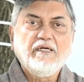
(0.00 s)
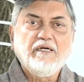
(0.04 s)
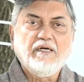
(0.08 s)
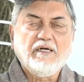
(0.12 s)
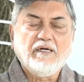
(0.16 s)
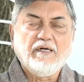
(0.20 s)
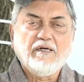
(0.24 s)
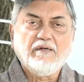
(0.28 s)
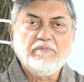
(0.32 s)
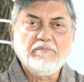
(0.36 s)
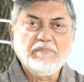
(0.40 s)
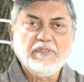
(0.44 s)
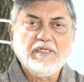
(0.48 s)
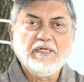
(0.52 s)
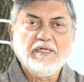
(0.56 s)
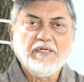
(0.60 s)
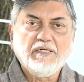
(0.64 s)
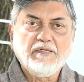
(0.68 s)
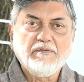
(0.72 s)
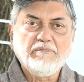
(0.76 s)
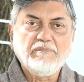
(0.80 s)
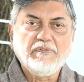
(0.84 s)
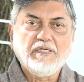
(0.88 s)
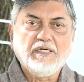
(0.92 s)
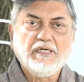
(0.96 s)

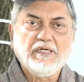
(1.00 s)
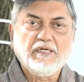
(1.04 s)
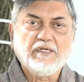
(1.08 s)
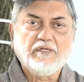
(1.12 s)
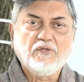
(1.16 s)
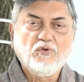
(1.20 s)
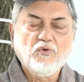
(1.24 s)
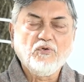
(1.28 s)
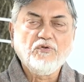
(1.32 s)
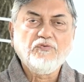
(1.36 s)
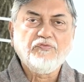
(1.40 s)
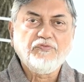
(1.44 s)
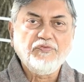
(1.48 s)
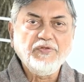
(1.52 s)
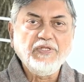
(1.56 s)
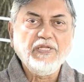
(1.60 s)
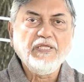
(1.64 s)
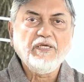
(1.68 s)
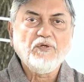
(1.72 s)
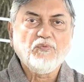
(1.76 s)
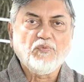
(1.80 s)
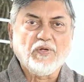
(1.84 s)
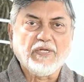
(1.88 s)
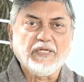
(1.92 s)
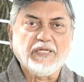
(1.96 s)
Good
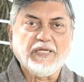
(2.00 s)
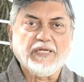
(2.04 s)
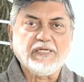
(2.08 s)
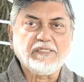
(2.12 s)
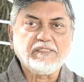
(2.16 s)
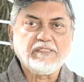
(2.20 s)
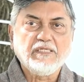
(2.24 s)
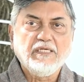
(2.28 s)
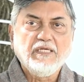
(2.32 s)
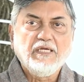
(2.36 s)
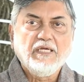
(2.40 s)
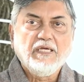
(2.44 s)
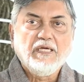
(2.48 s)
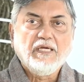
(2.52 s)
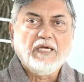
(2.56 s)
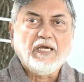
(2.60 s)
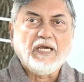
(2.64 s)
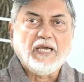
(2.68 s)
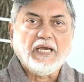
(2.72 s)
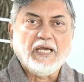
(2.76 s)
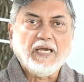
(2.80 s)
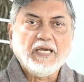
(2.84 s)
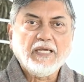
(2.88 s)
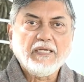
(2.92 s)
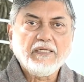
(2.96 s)
feeling one gets,
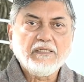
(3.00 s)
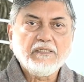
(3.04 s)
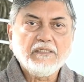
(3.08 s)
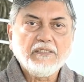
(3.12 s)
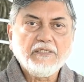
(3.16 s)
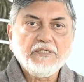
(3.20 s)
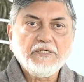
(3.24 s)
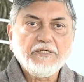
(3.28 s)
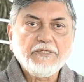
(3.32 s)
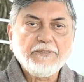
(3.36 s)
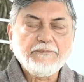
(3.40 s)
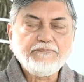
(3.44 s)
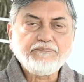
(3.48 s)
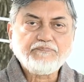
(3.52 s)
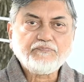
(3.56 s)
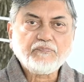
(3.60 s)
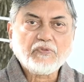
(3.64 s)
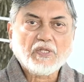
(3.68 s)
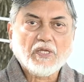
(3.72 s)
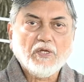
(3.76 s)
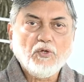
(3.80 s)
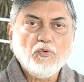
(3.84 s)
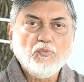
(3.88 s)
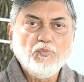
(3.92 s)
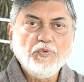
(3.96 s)
and
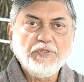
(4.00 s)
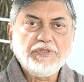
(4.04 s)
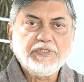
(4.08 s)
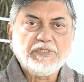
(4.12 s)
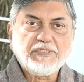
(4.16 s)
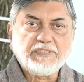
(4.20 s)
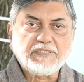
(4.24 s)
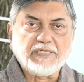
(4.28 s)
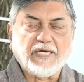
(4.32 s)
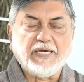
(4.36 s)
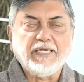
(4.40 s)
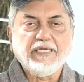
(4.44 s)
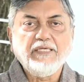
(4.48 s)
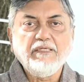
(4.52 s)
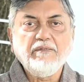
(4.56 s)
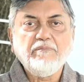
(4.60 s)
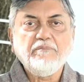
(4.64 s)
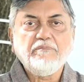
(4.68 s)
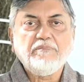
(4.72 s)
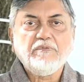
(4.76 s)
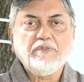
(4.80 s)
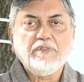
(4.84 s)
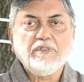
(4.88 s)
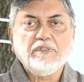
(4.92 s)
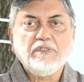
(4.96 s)
with
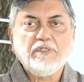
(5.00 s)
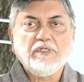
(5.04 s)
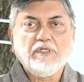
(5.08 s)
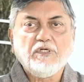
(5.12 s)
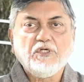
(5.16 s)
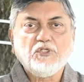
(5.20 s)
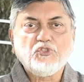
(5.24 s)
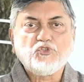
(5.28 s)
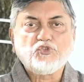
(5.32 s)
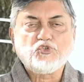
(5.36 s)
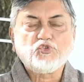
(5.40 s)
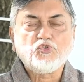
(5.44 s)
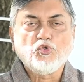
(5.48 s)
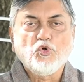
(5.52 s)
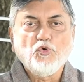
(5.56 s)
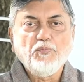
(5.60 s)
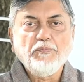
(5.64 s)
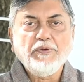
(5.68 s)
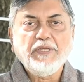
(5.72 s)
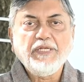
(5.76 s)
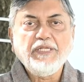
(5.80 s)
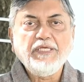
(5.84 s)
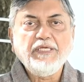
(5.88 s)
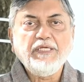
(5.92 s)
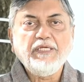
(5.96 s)
time so
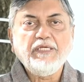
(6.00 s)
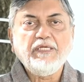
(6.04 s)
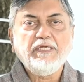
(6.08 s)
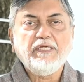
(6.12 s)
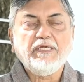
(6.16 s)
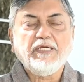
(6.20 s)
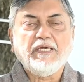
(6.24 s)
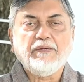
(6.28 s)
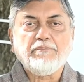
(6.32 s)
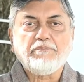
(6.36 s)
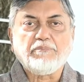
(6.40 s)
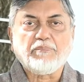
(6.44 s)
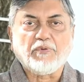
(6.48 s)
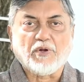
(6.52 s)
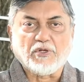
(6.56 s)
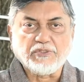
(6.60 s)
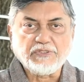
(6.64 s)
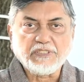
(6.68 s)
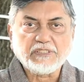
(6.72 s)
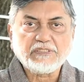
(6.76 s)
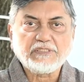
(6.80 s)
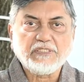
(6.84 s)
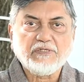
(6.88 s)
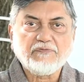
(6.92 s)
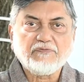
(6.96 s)
many
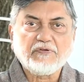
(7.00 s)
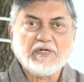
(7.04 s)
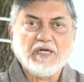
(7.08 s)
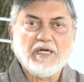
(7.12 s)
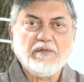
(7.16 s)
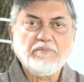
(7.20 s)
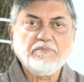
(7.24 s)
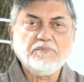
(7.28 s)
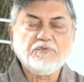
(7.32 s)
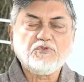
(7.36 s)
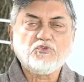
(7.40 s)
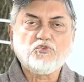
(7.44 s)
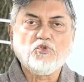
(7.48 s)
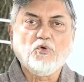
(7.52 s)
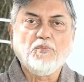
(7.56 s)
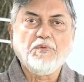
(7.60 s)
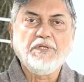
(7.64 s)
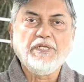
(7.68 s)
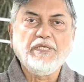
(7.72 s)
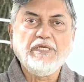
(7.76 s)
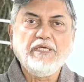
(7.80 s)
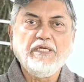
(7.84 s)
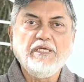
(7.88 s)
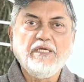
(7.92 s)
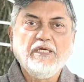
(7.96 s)
projects have come, so
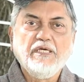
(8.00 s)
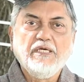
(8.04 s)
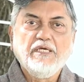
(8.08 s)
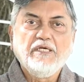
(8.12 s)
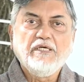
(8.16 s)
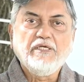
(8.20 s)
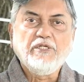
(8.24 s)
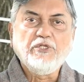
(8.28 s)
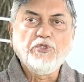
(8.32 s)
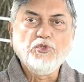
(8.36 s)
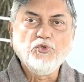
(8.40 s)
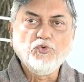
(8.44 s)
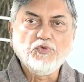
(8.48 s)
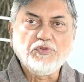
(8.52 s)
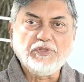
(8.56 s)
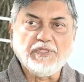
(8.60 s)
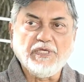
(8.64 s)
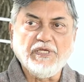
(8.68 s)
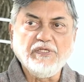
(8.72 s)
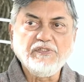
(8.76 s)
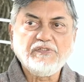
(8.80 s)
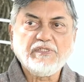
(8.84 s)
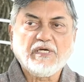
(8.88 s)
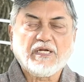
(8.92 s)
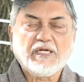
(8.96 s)
many new
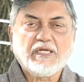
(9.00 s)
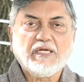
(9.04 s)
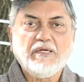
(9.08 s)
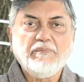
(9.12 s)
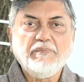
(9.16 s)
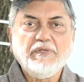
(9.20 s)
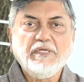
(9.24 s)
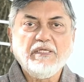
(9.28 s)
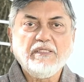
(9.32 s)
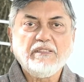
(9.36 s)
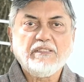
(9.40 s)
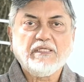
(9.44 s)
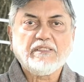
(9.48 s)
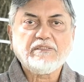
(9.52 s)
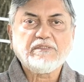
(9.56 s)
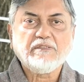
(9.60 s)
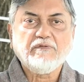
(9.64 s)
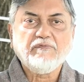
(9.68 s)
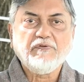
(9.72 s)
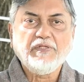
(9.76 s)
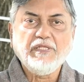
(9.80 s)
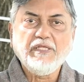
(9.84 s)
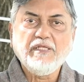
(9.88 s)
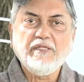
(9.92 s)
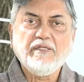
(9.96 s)
things are coming. That's a
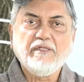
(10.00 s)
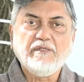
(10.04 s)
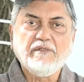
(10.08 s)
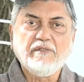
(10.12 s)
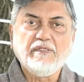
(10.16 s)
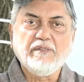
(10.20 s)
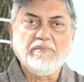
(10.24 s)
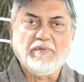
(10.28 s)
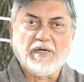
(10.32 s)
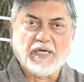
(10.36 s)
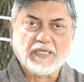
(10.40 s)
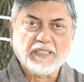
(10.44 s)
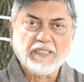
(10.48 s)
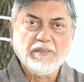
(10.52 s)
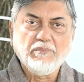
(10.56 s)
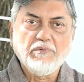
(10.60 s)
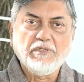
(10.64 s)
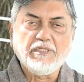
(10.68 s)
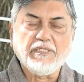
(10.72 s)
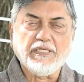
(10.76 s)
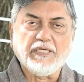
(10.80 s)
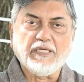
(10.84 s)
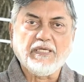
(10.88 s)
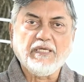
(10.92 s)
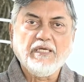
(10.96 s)
very remarkable
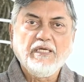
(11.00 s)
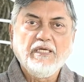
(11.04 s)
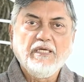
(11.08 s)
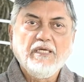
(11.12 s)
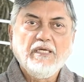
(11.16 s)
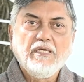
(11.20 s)
thing.